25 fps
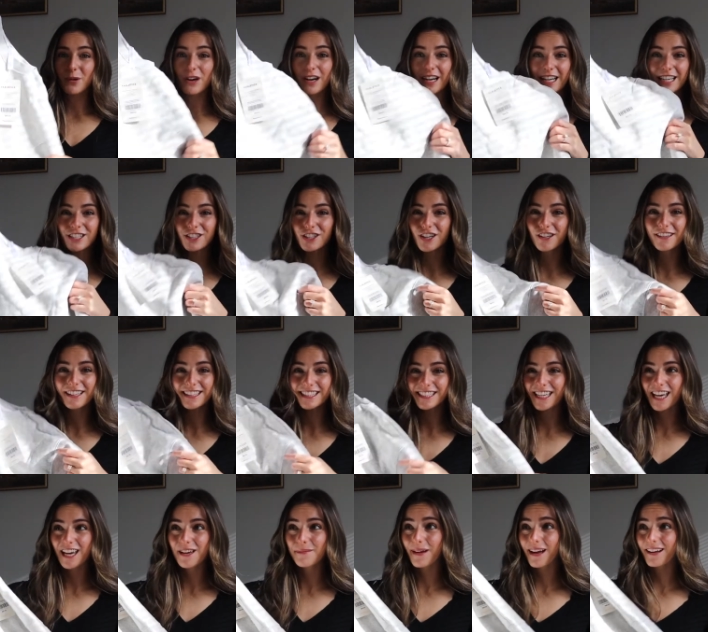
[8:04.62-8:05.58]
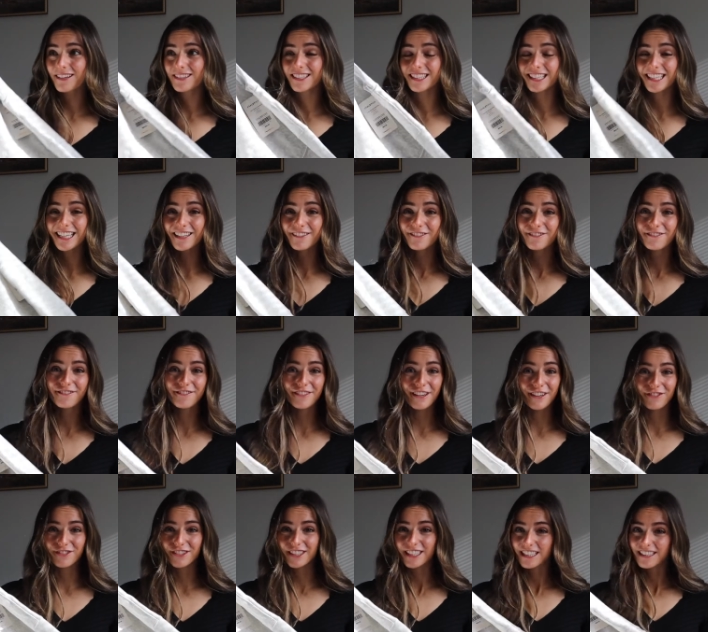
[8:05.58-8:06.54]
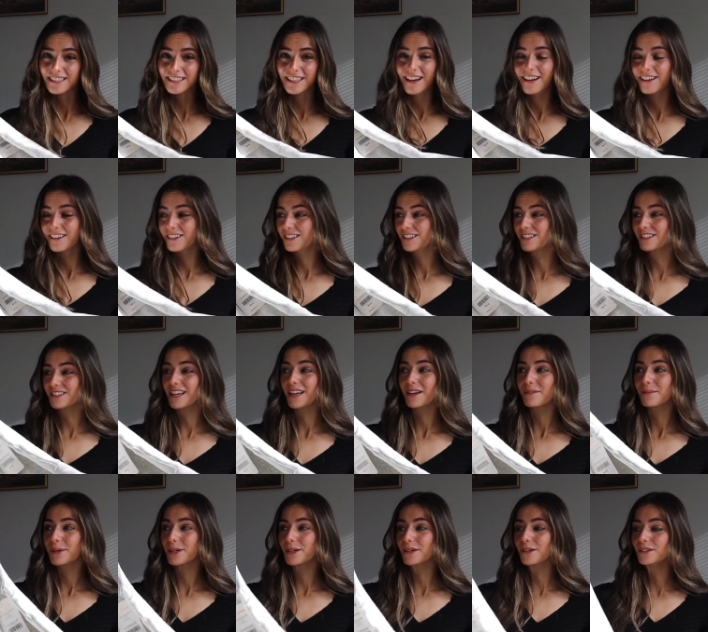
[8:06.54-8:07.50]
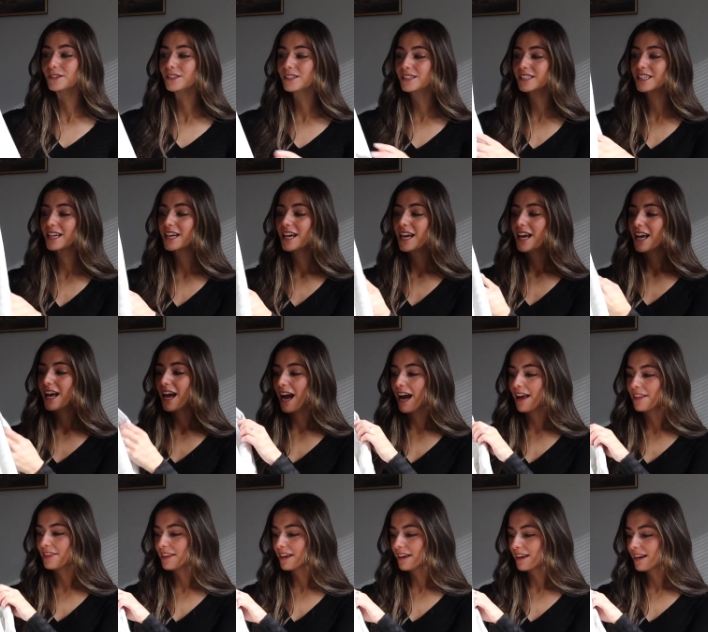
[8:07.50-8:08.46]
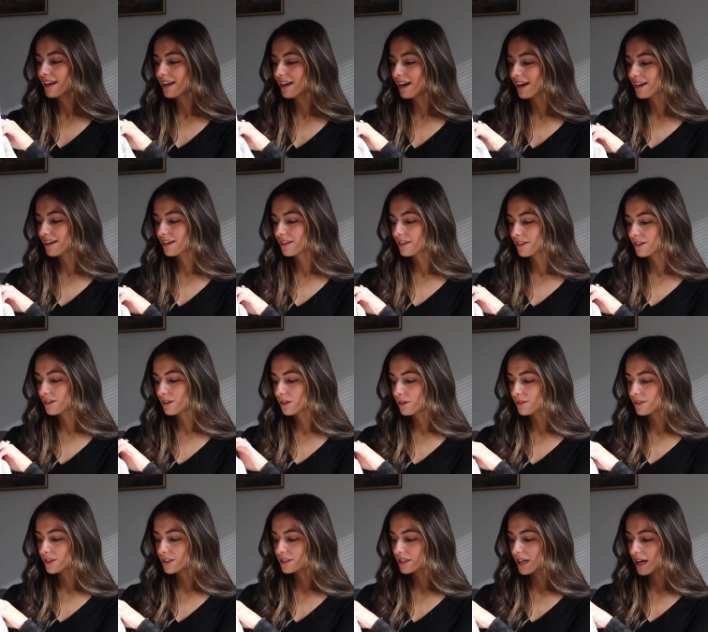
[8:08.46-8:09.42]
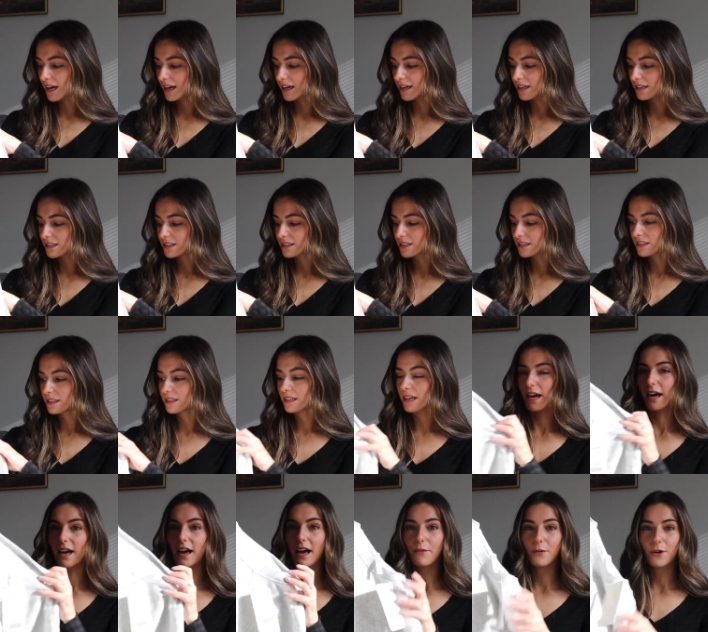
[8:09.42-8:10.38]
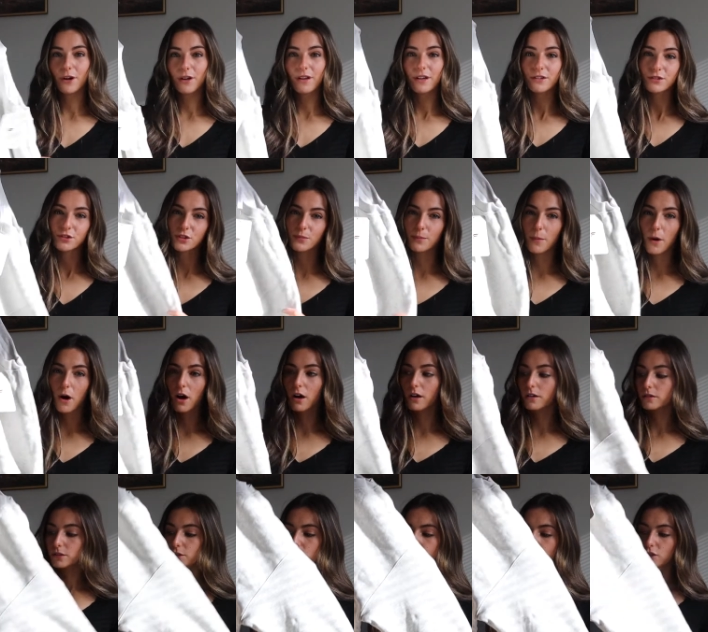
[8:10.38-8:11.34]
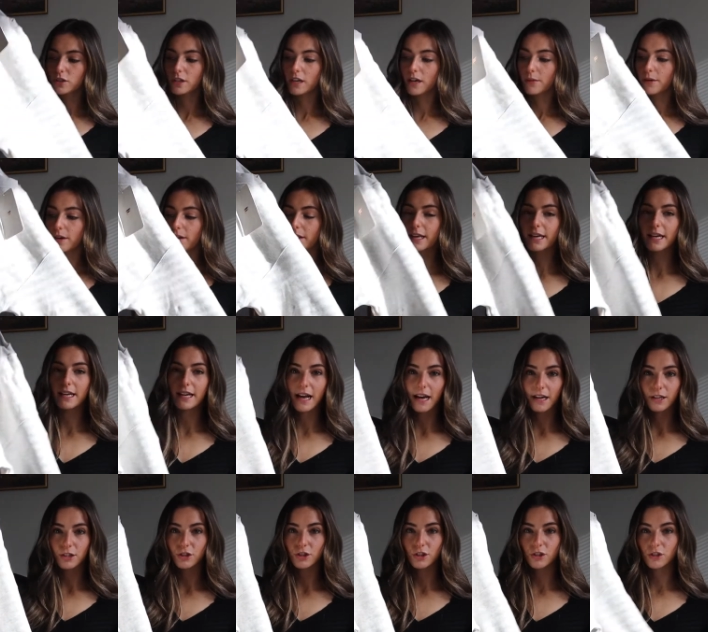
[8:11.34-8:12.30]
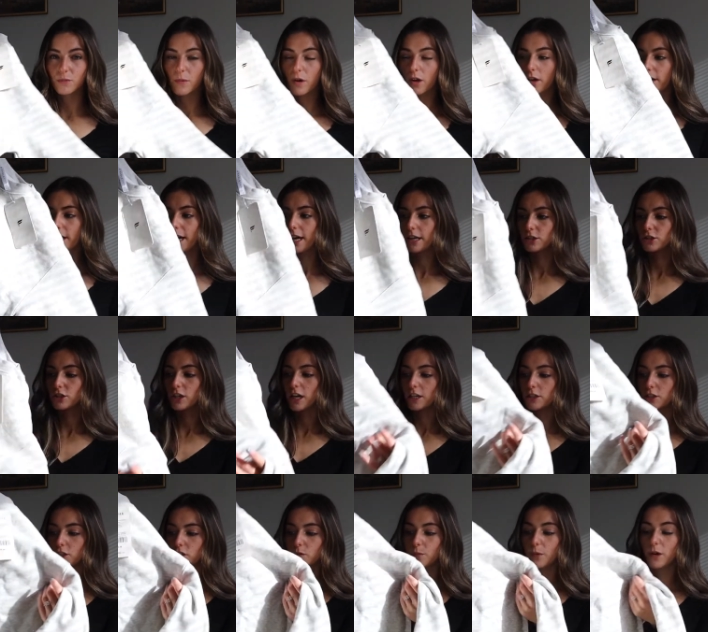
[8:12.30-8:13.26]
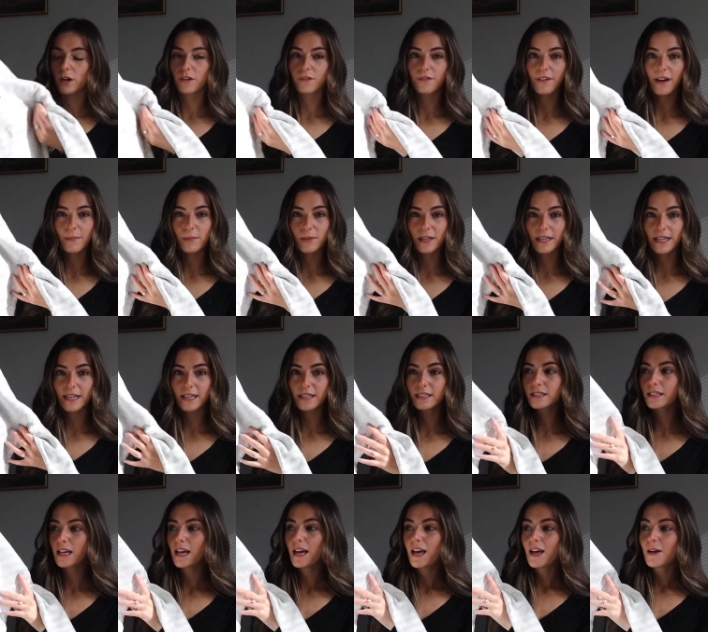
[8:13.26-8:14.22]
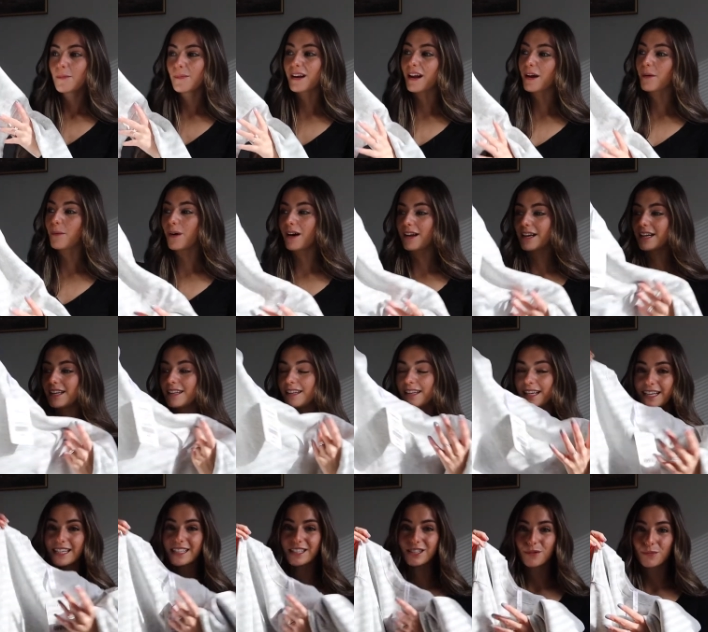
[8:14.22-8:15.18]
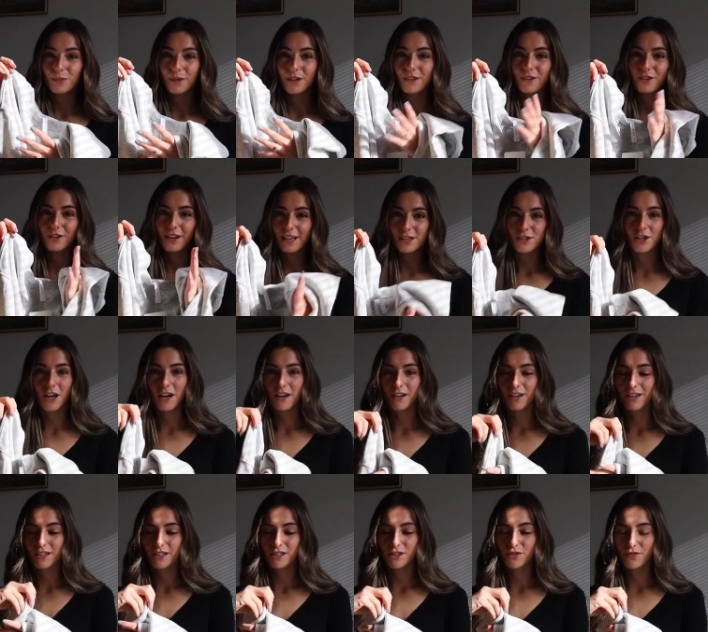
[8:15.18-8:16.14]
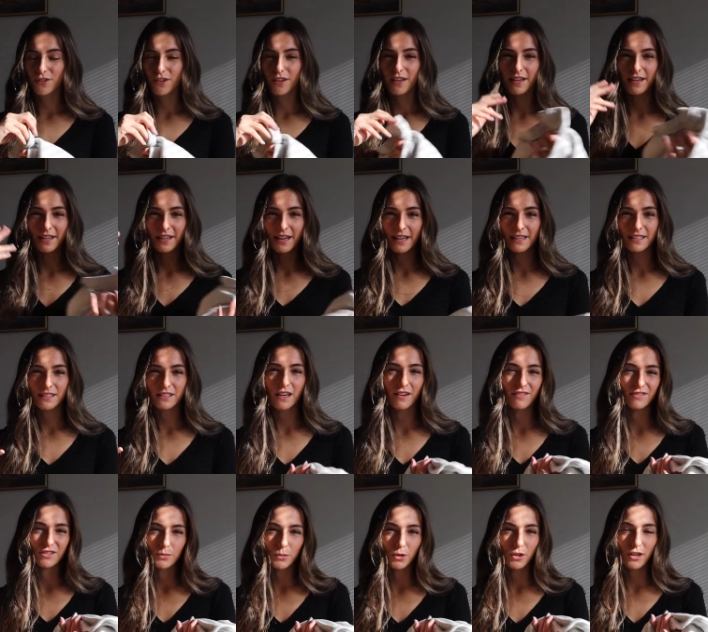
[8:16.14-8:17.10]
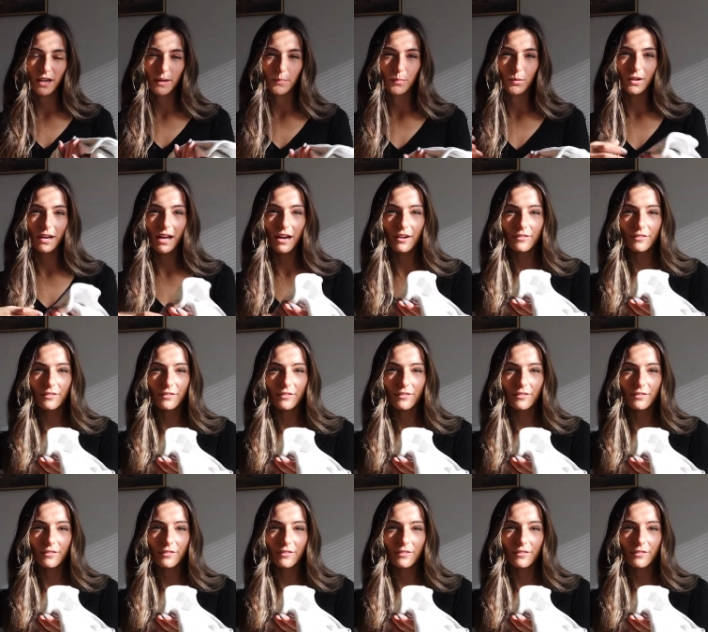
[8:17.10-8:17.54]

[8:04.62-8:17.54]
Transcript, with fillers: pretty sure this came out to like $15 at most. I think I got it a little oversized. Yeah, well, small. Usually I wear like an extra small or extra extra small in Fabletics, but I wanted this with gray joggers for like a nice comfortable airport